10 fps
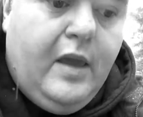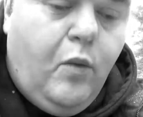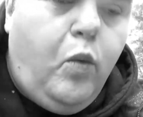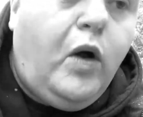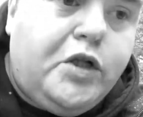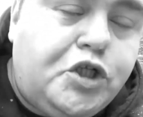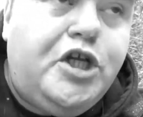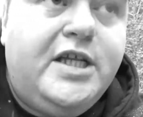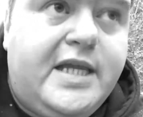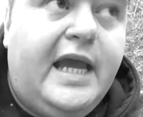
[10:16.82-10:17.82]
What
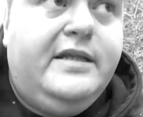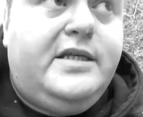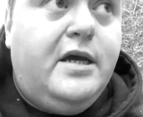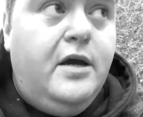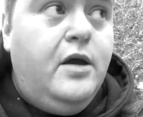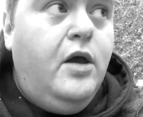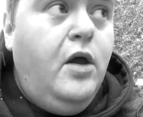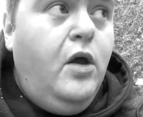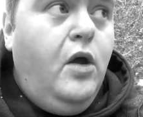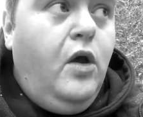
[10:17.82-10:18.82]
she did,
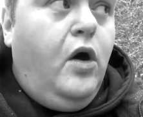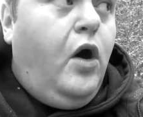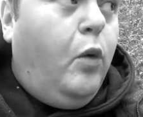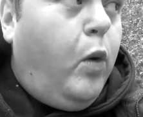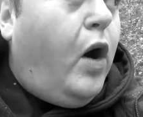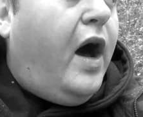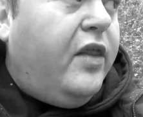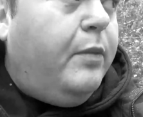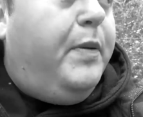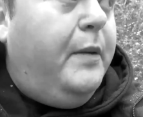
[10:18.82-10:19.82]
or what
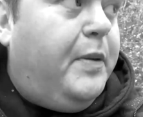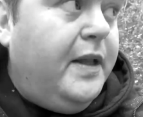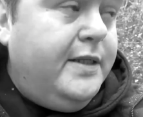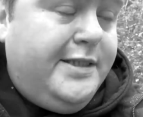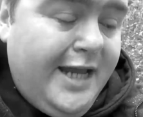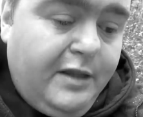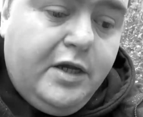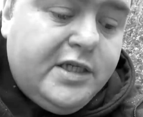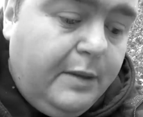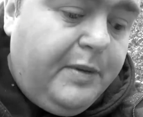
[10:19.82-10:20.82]
other people did,
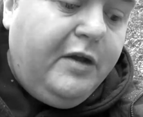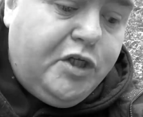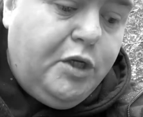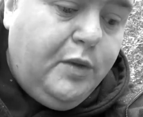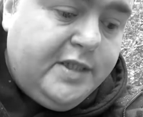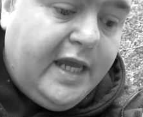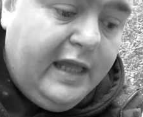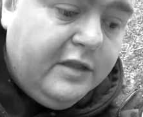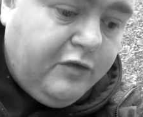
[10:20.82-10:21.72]
because I believe she was killed.